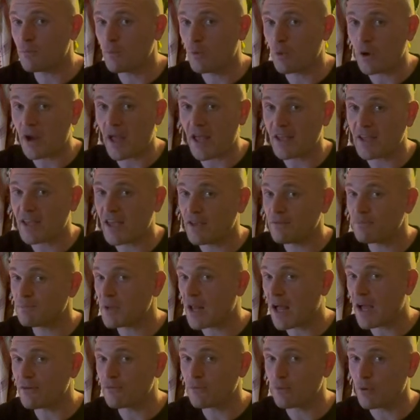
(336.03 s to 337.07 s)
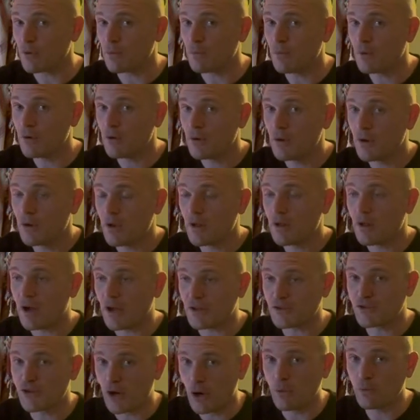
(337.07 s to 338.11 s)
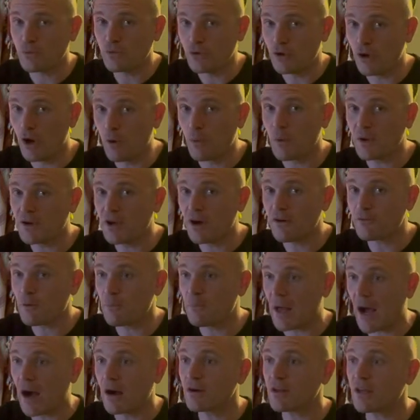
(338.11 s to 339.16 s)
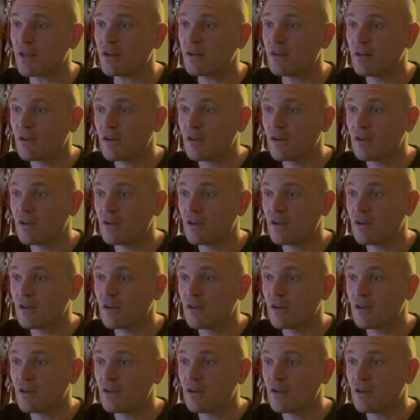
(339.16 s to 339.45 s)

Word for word: or AK platform. I don't know enough about it.